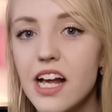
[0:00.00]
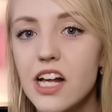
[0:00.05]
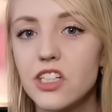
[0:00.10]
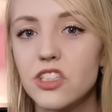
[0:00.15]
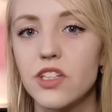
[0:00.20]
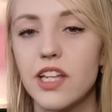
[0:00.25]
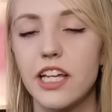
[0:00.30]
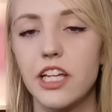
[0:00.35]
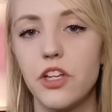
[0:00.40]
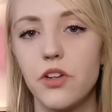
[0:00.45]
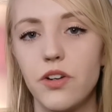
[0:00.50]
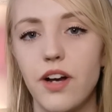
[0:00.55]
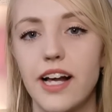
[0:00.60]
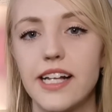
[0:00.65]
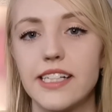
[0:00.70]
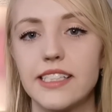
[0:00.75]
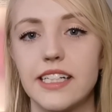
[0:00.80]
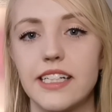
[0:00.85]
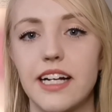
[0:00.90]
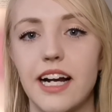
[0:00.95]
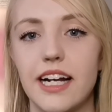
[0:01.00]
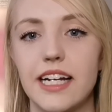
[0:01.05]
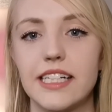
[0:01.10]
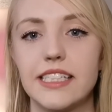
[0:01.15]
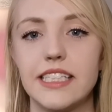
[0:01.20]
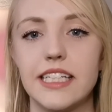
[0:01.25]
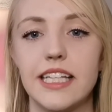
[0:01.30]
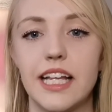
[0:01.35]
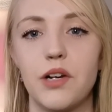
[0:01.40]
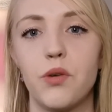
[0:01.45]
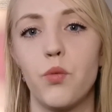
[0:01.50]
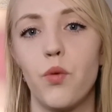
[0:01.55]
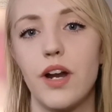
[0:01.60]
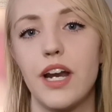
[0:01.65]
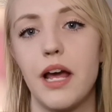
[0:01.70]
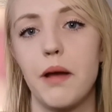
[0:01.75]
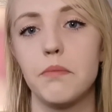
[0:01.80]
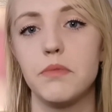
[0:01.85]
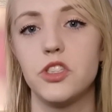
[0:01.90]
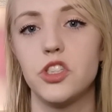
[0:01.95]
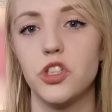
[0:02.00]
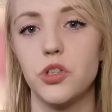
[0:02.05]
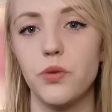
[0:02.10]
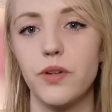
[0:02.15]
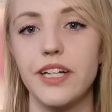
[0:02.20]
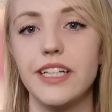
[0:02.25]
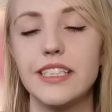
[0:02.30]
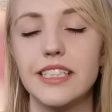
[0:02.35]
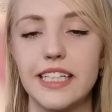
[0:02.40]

so that you guys can kind of see like what I'm doing